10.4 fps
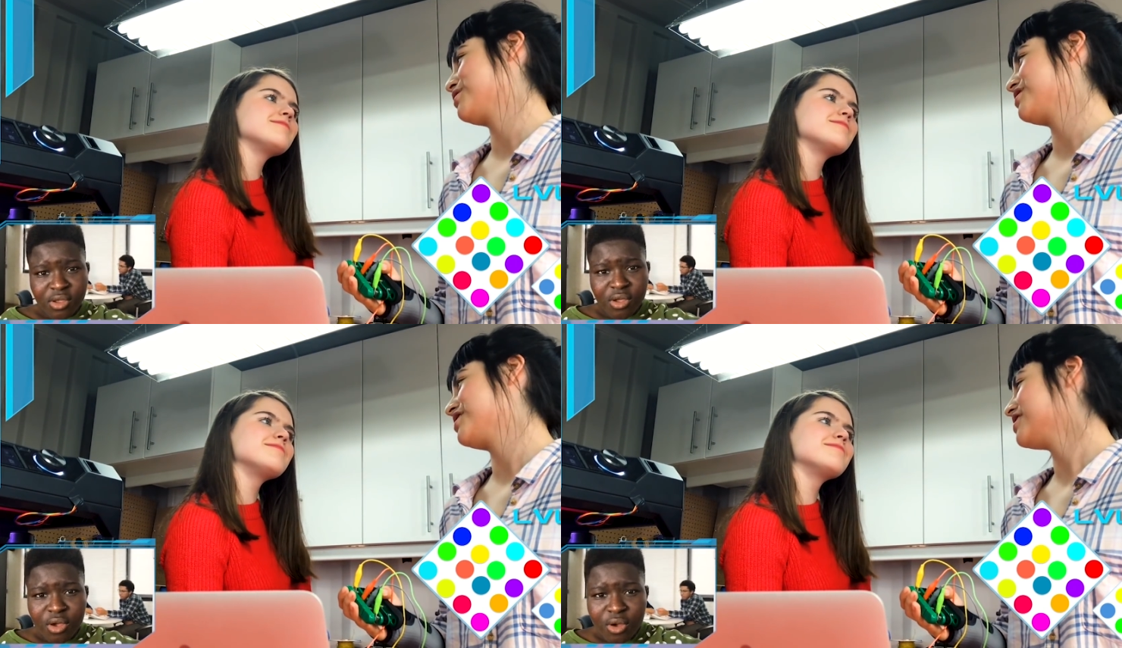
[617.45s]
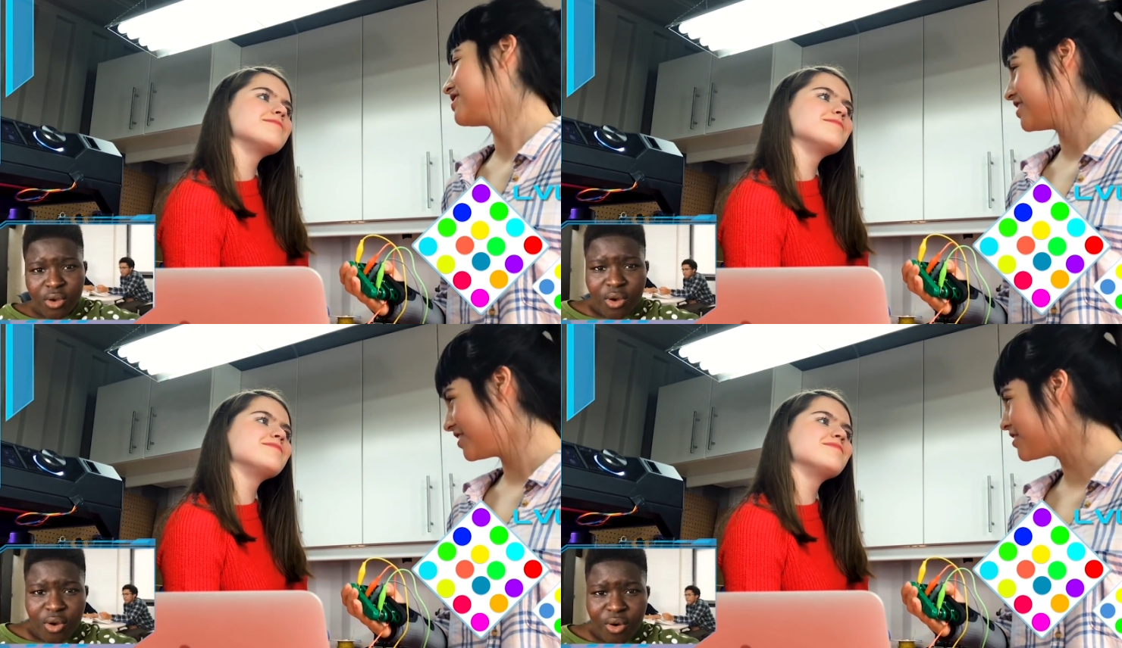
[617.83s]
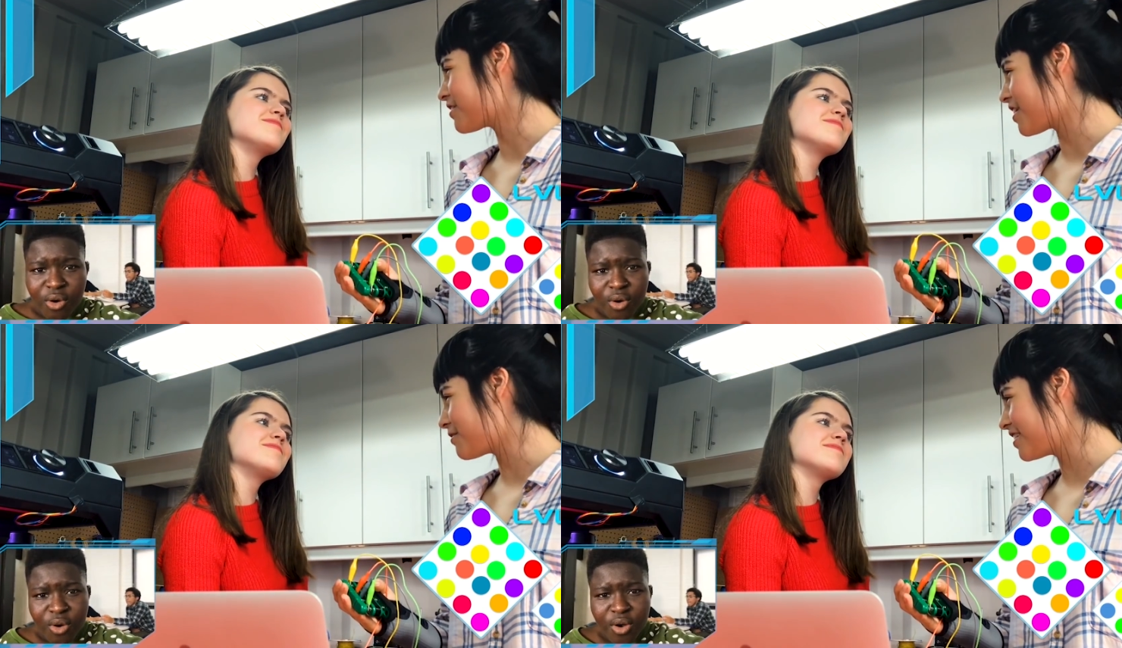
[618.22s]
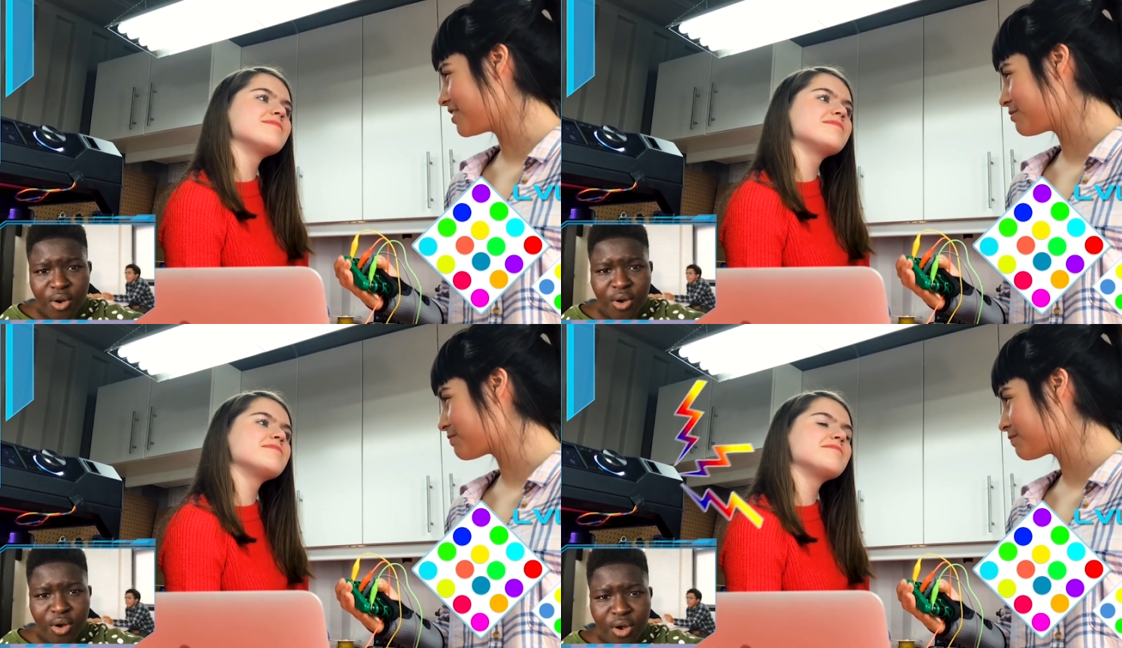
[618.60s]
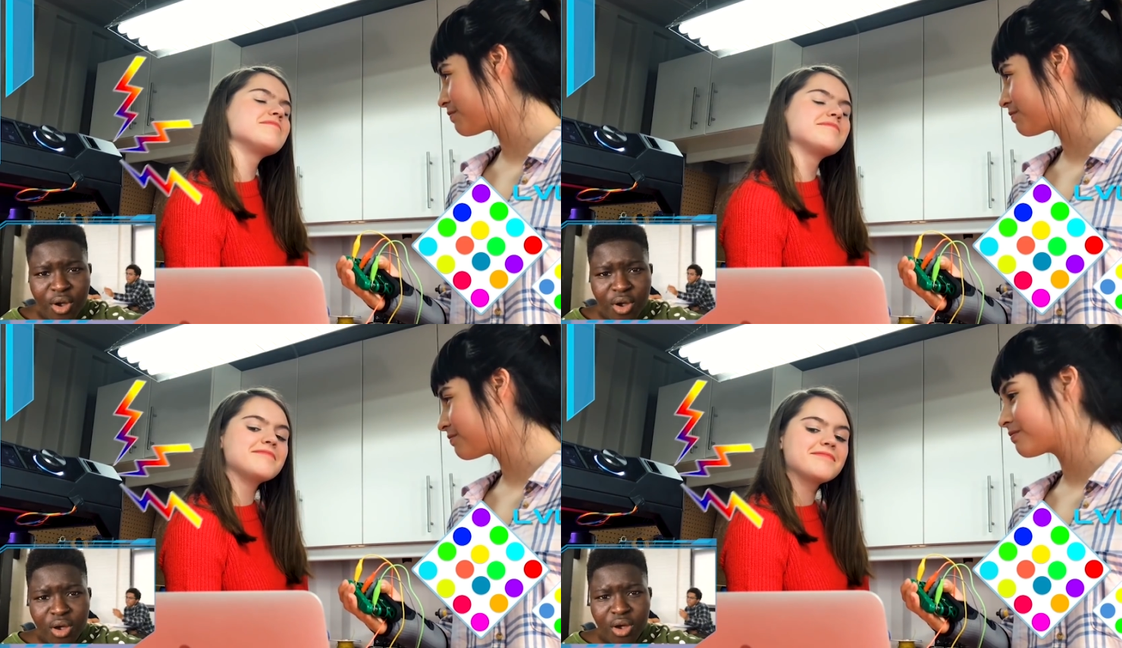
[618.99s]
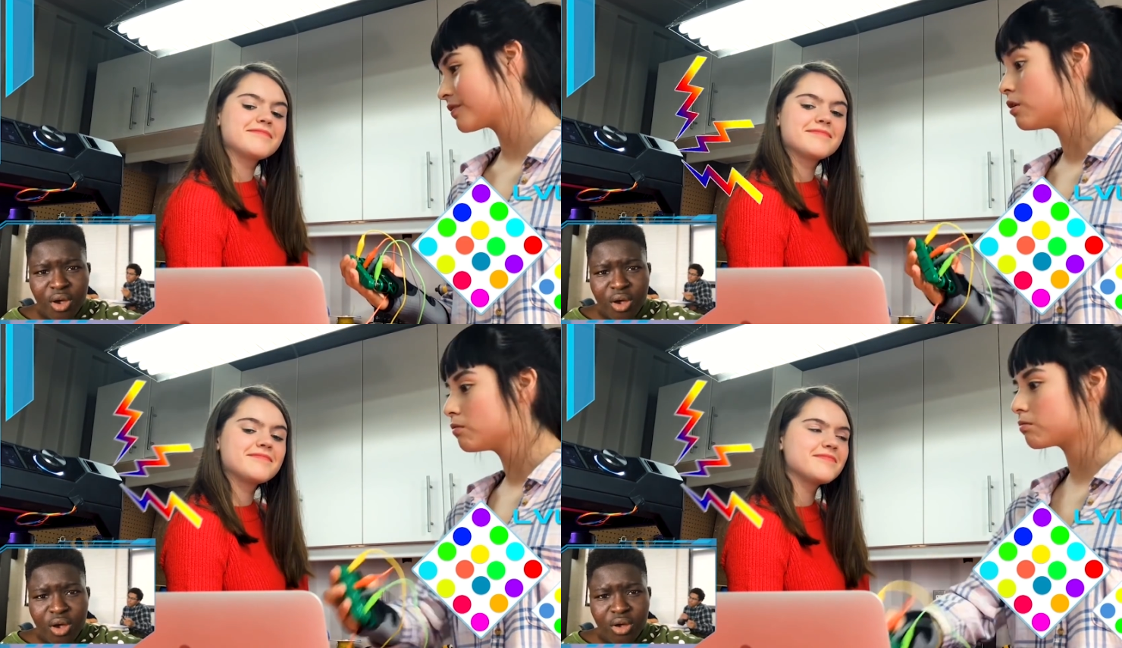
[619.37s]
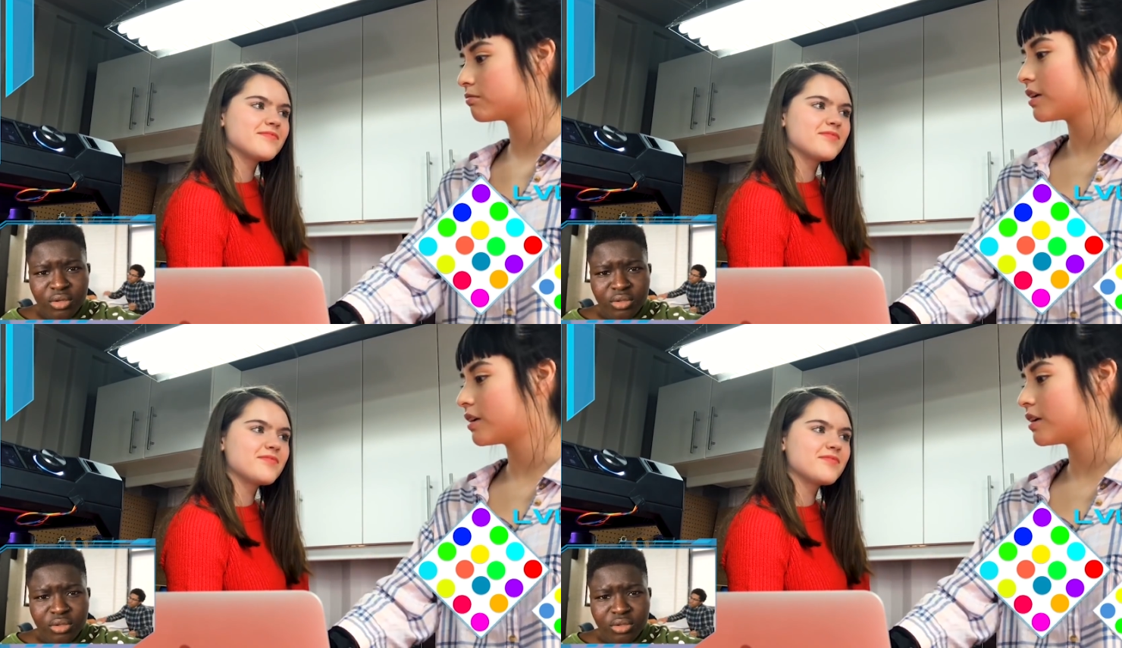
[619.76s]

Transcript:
Speaker 1: person. You know that, right? Oh,